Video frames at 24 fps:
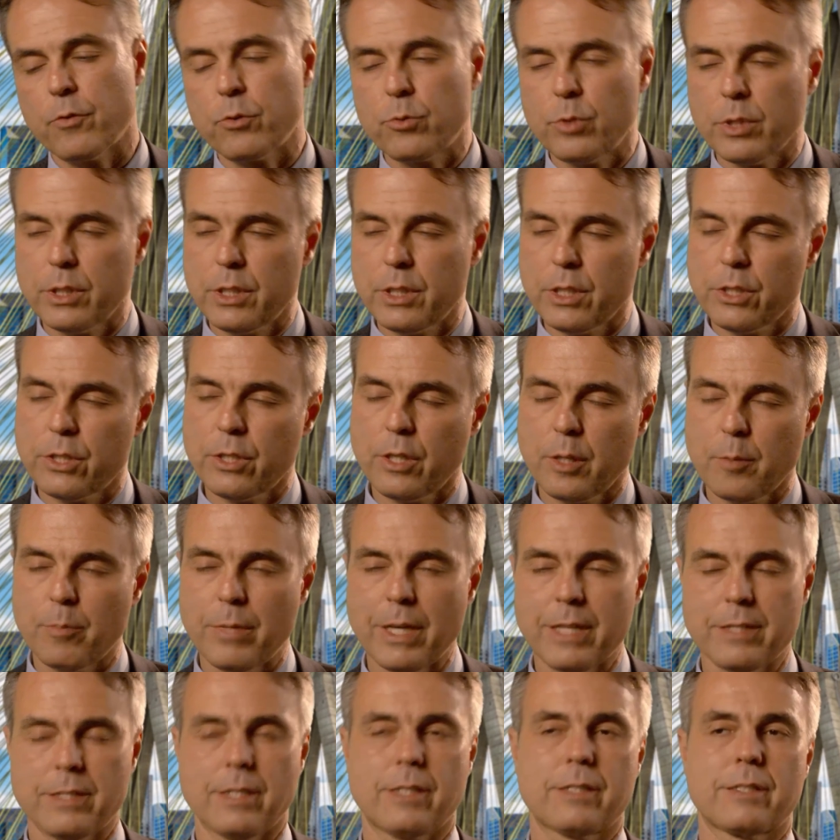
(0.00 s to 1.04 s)
of tradition in
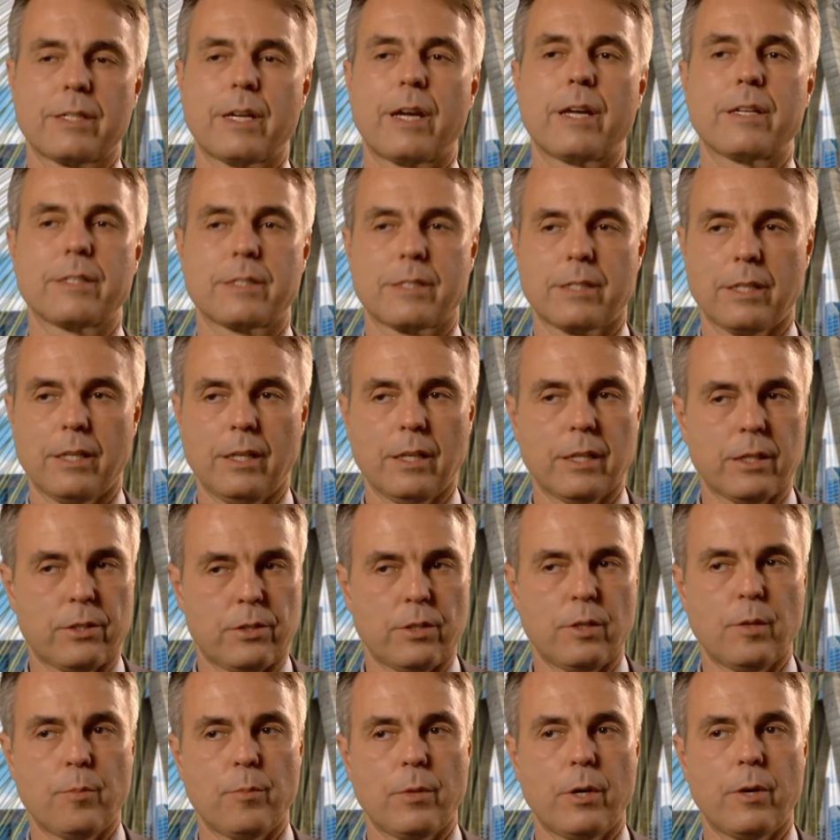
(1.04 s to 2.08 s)
basic science in
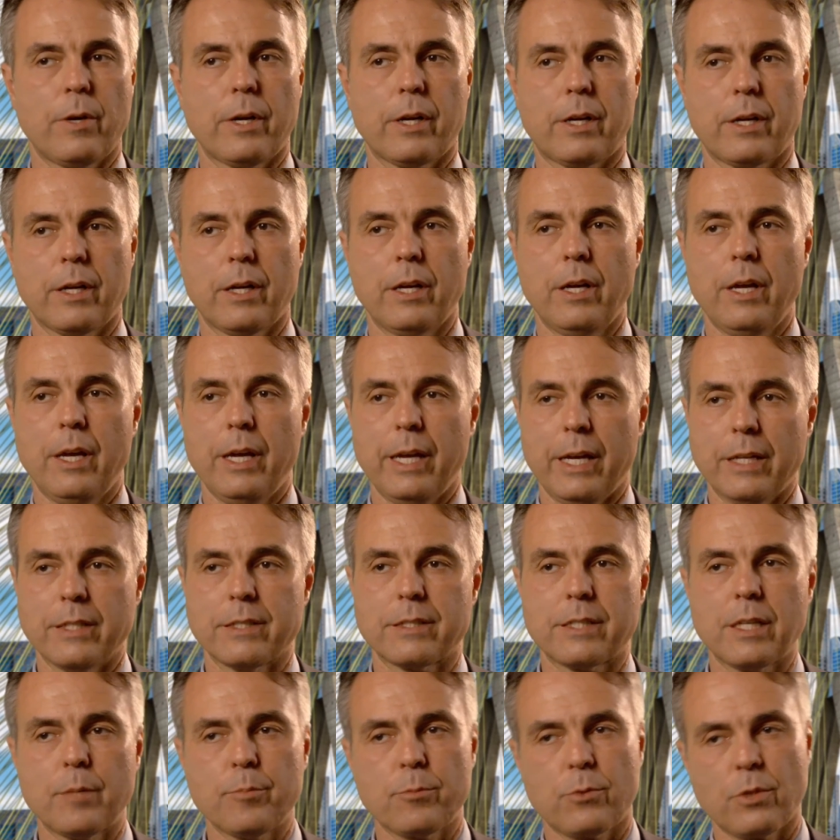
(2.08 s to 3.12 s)
Latin America and
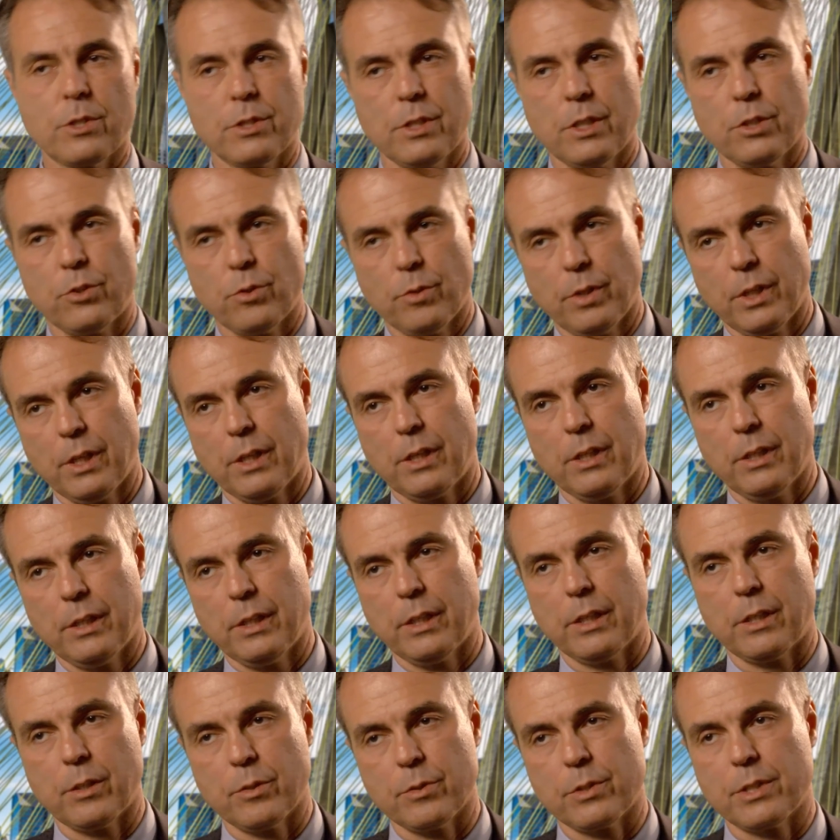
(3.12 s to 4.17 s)
some tradition in
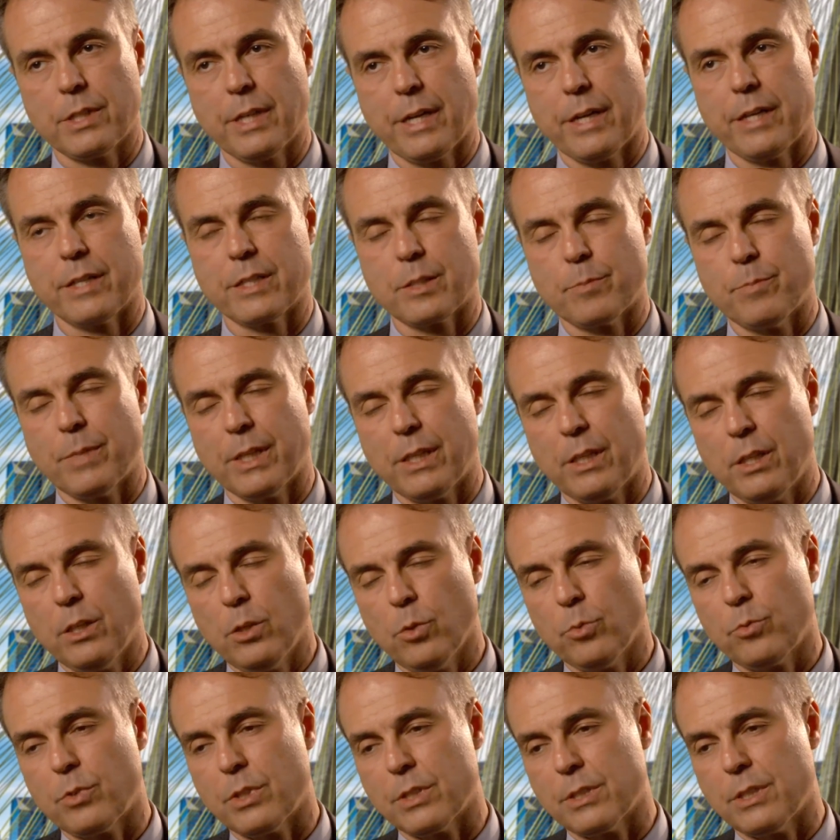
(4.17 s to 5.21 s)
clinical science, but
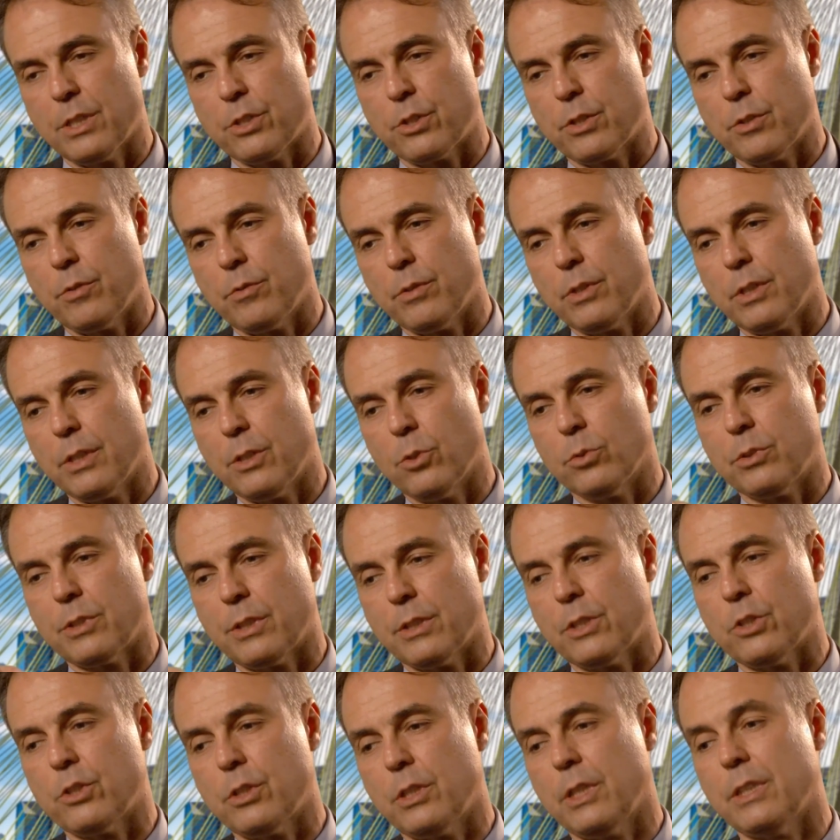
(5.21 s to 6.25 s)
no tradition, no
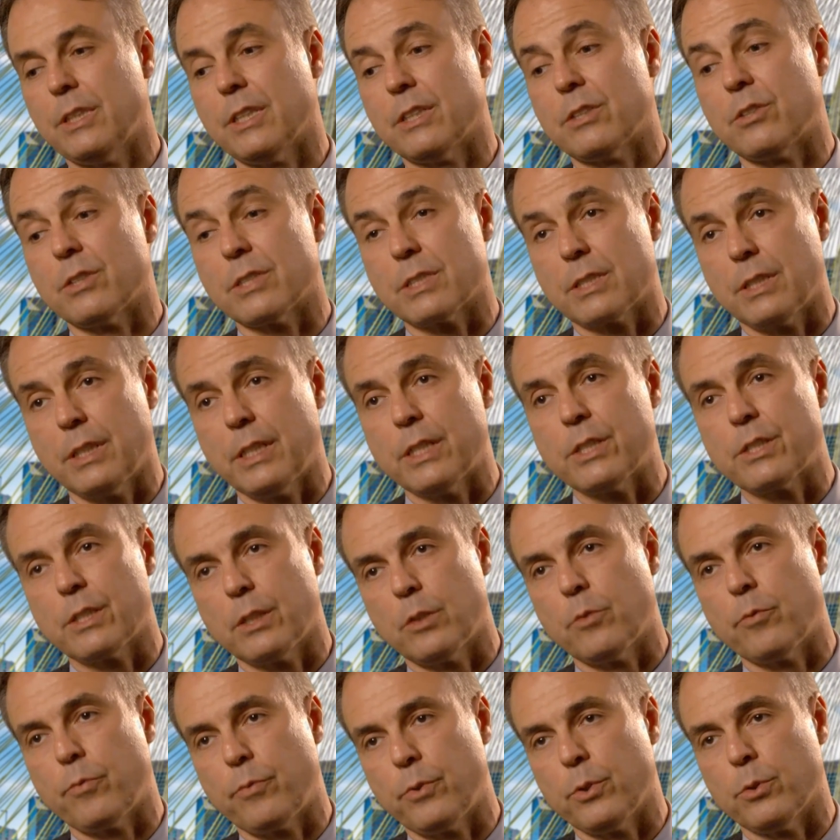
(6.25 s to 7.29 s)
tradition in the
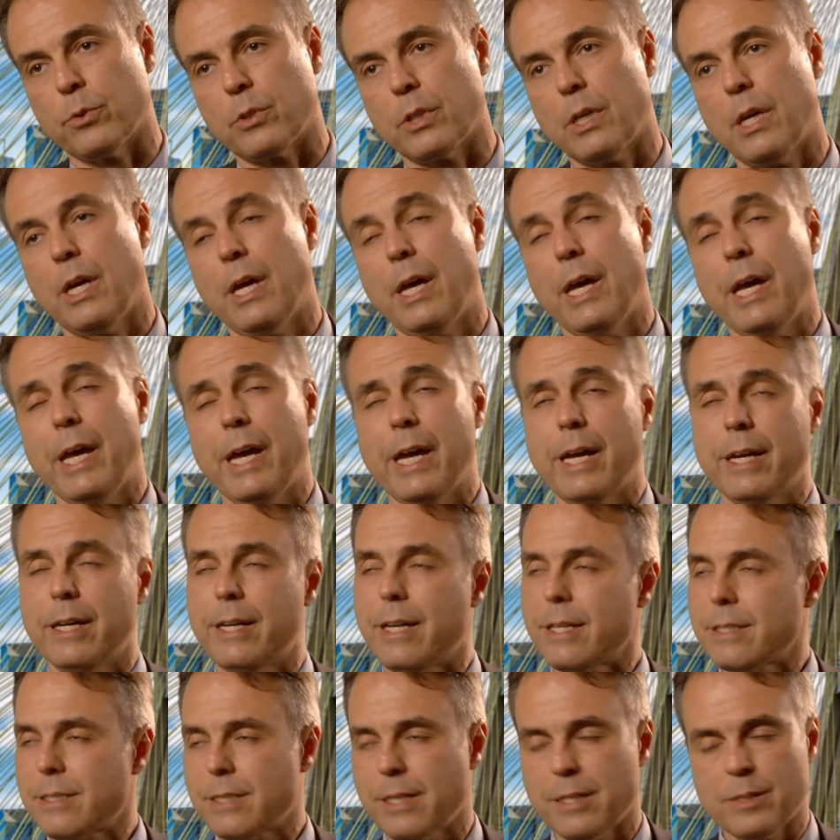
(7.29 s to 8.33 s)
translational field. And
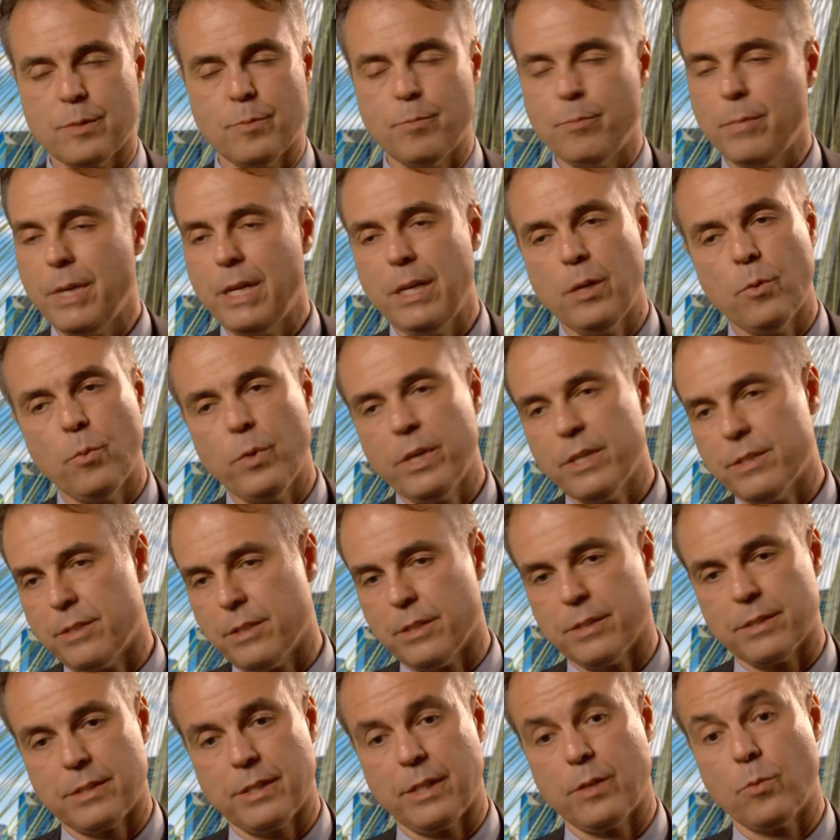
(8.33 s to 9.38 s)
that has many
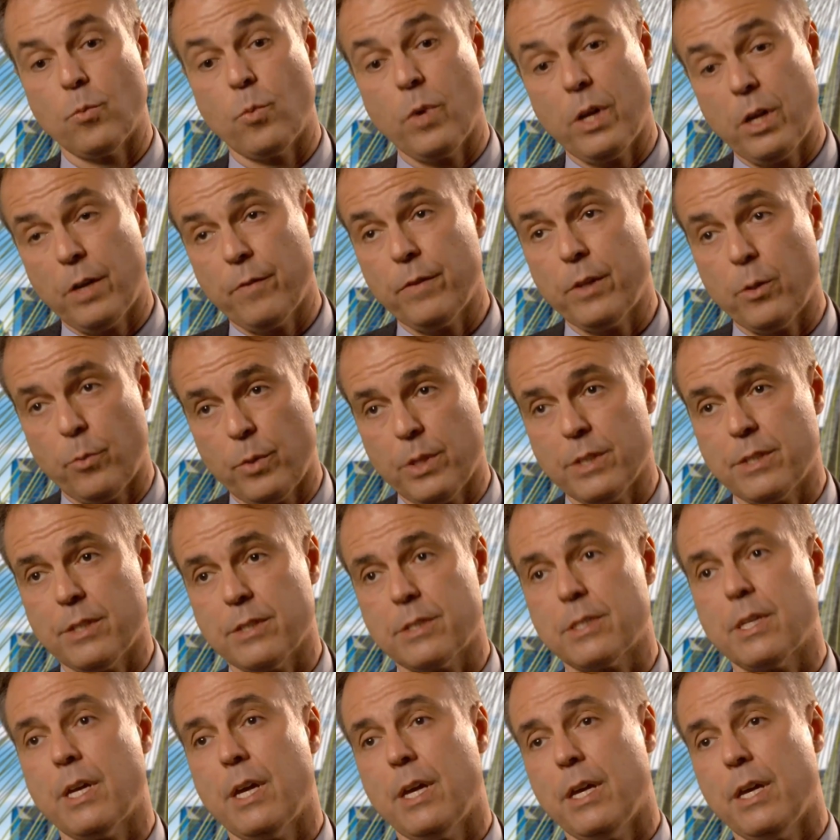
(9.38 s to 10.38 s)
reasons. And one of the reasons